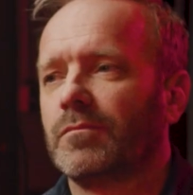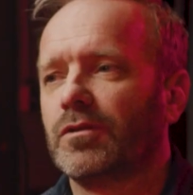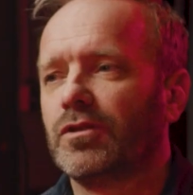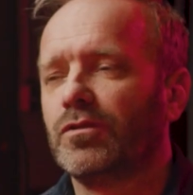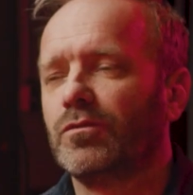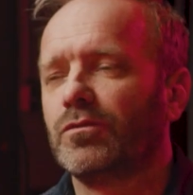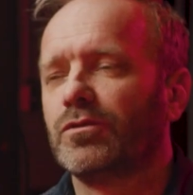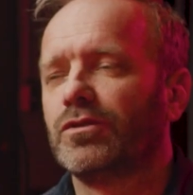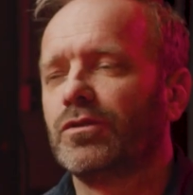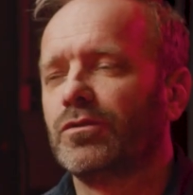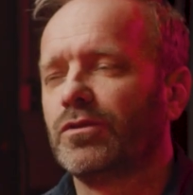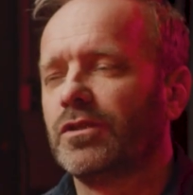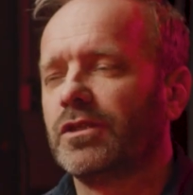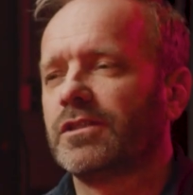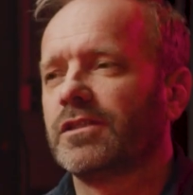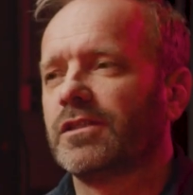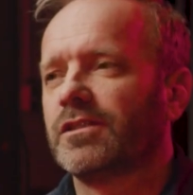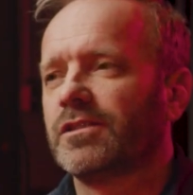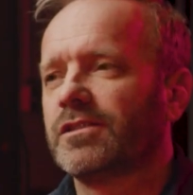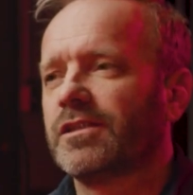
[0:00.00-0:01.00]
But you would do these
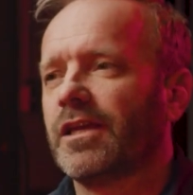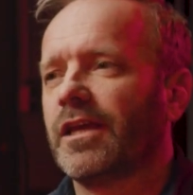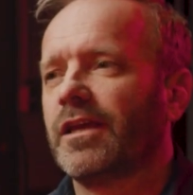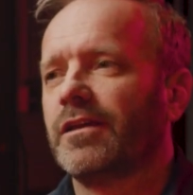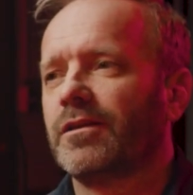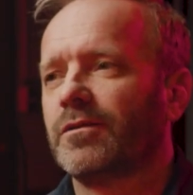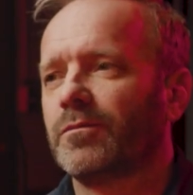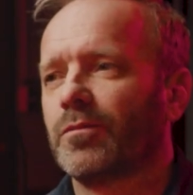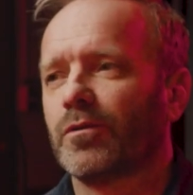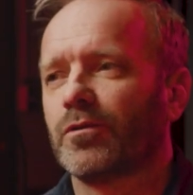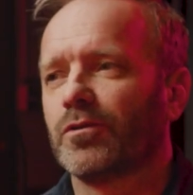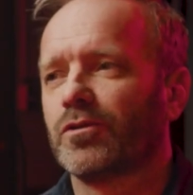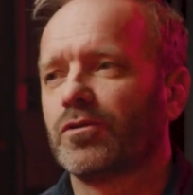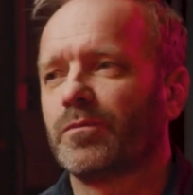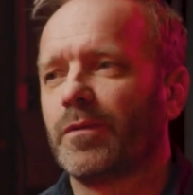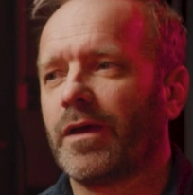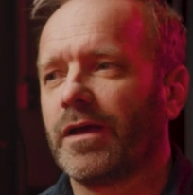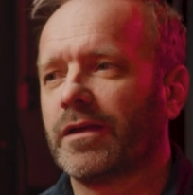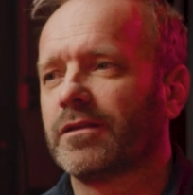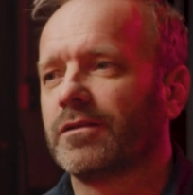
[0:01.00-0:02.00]
insane
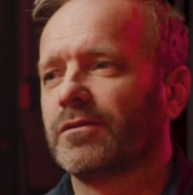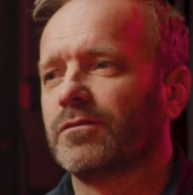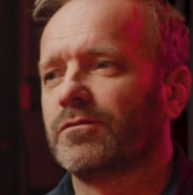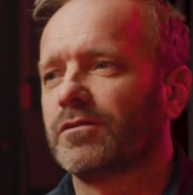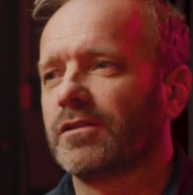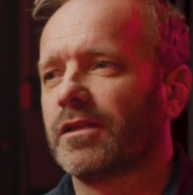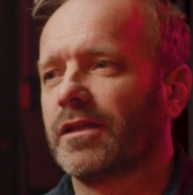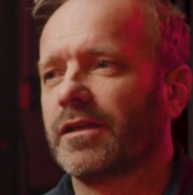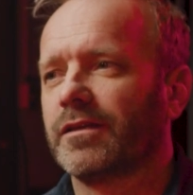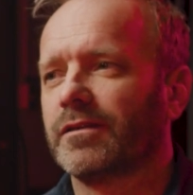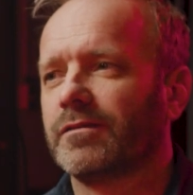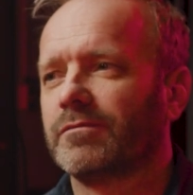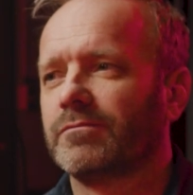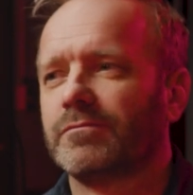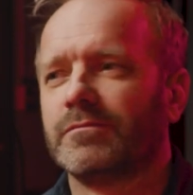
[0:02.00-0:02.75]
perspectives, like